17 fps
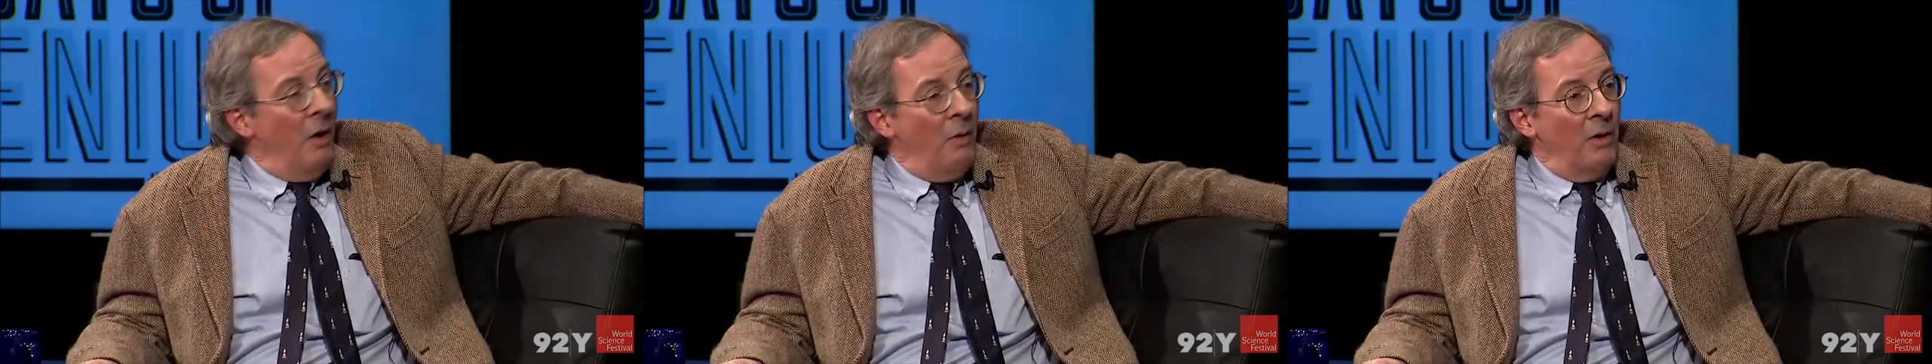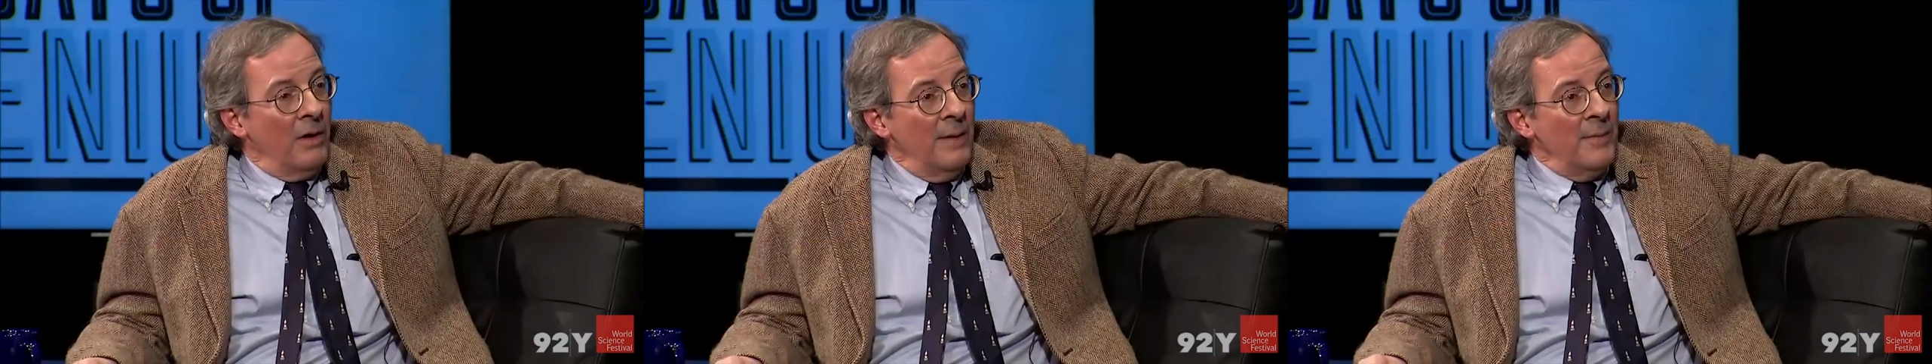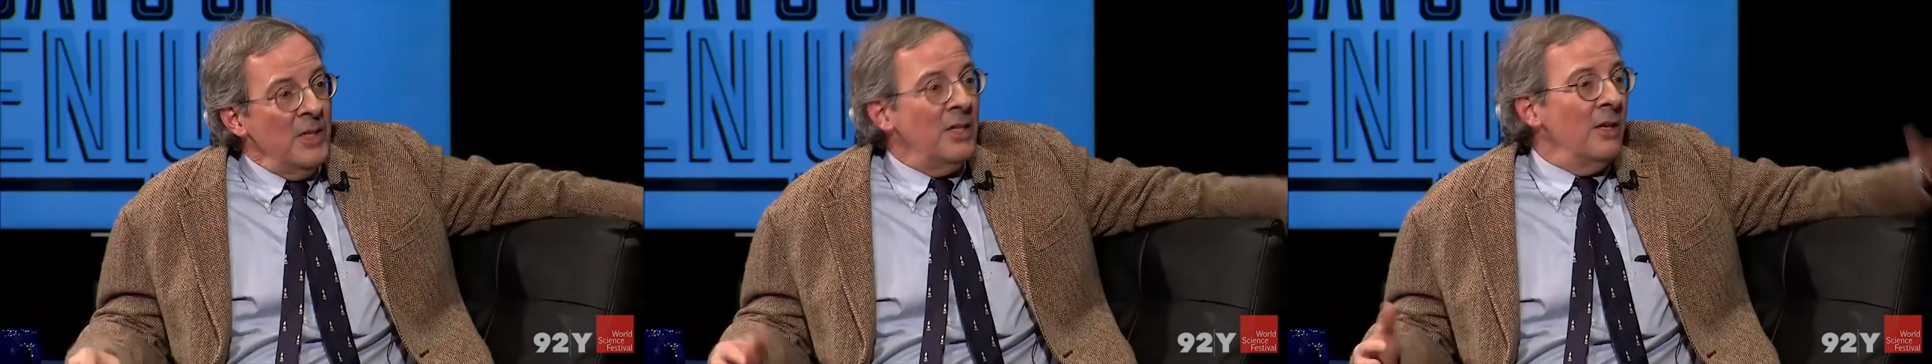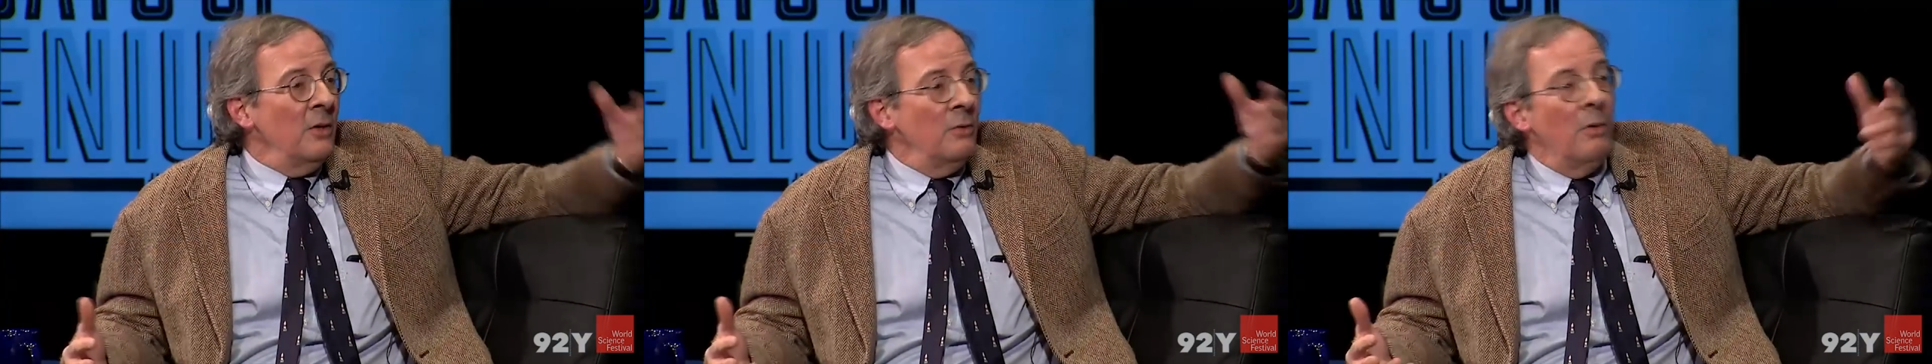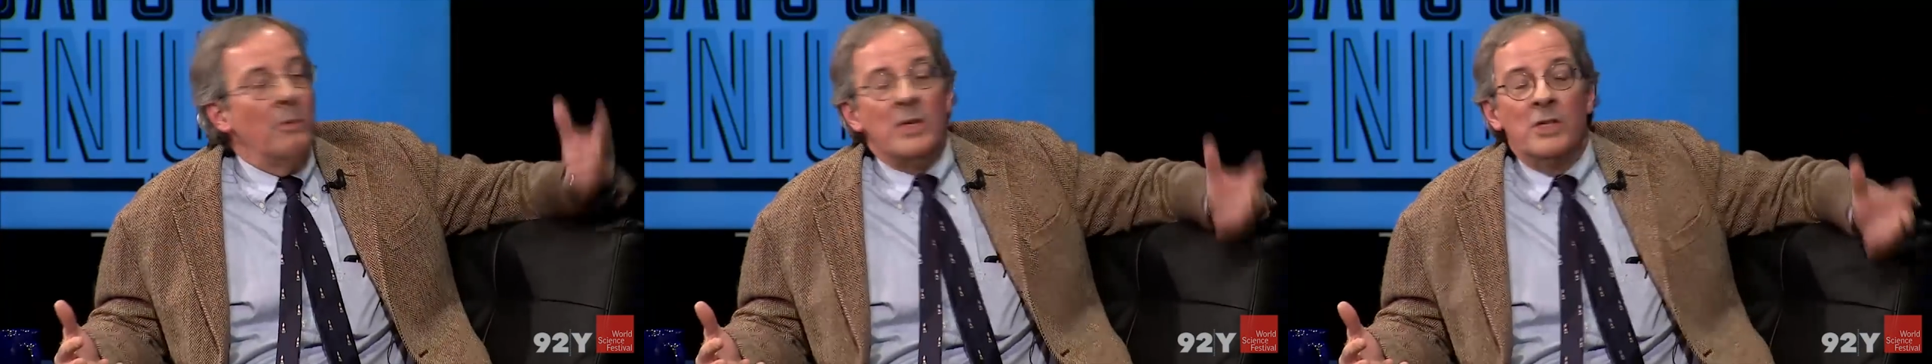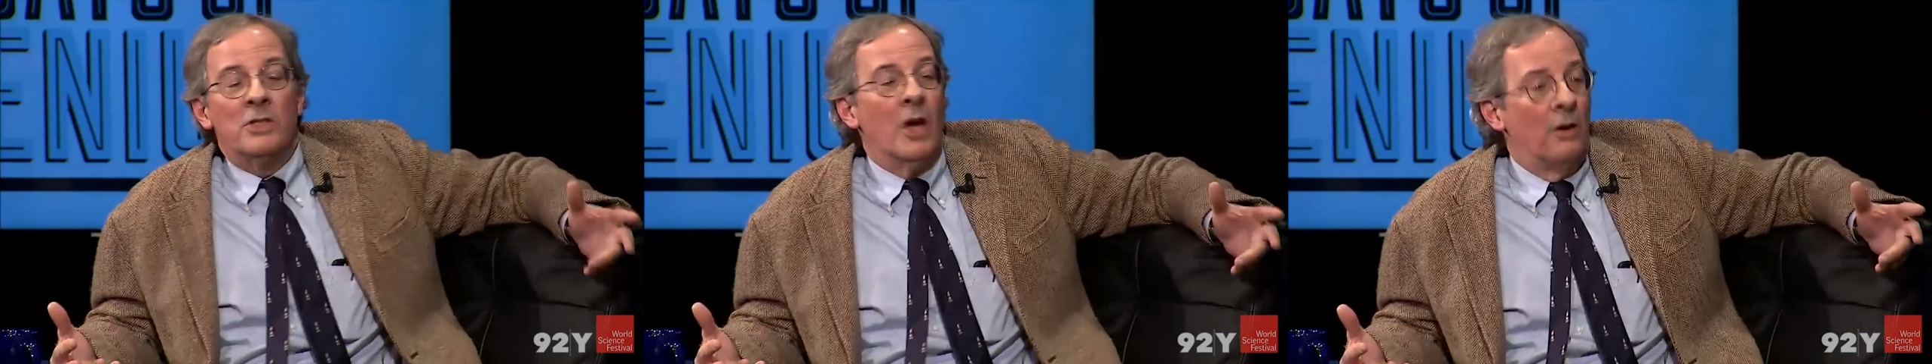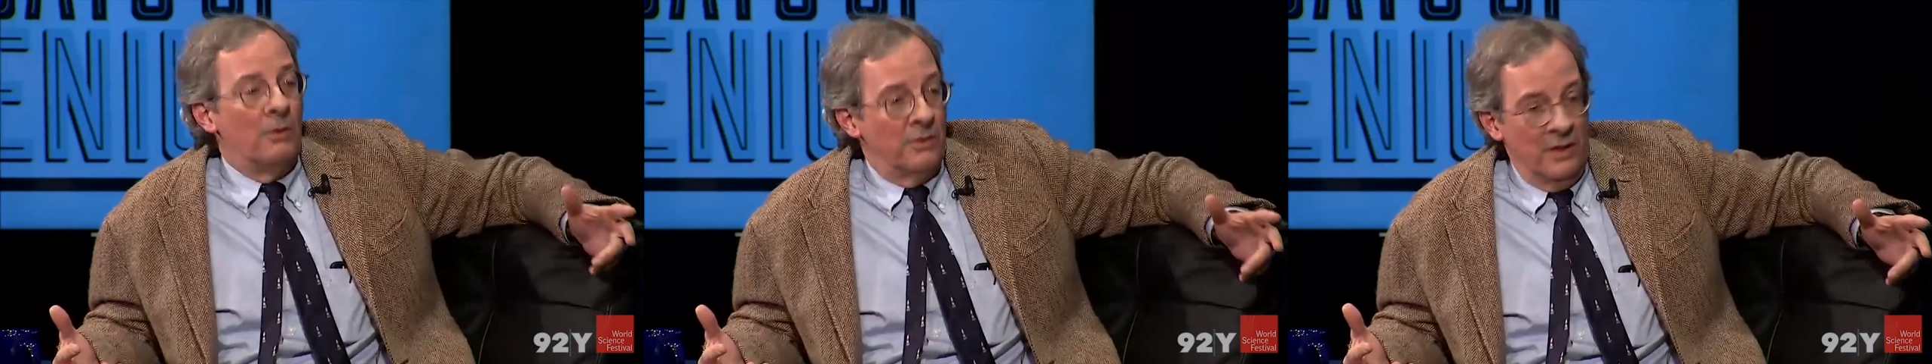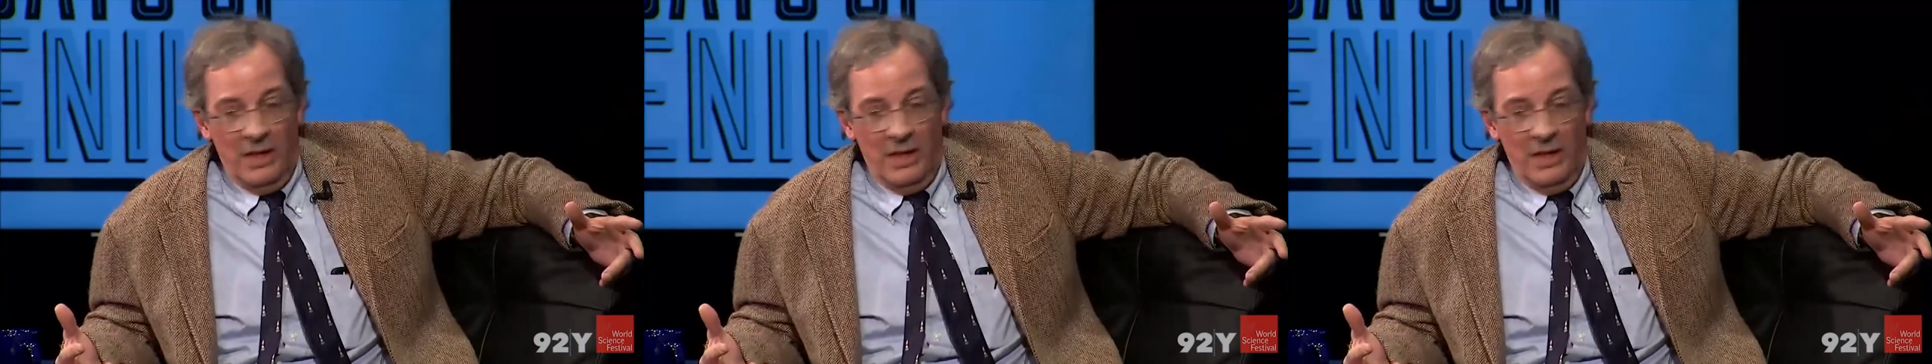Let me tell you what we don't